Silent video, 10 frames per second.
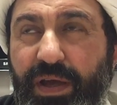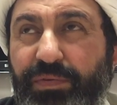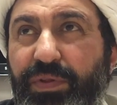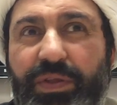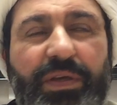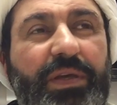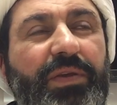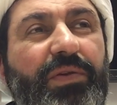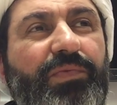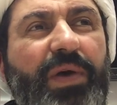I was
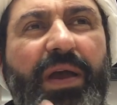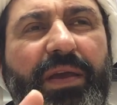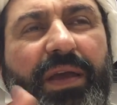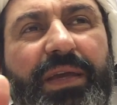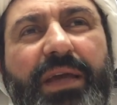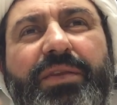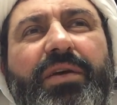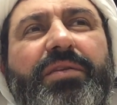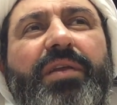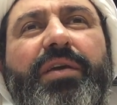thinking, you know, why I
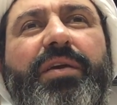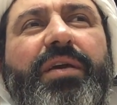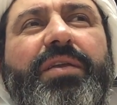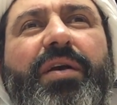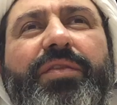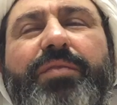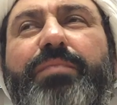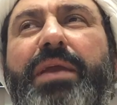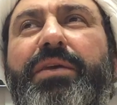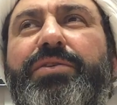cannot, like any other
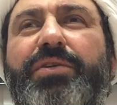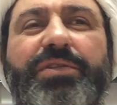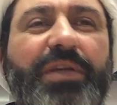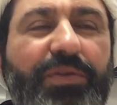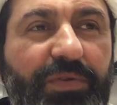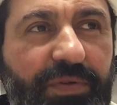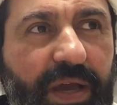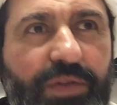manager, say, you know,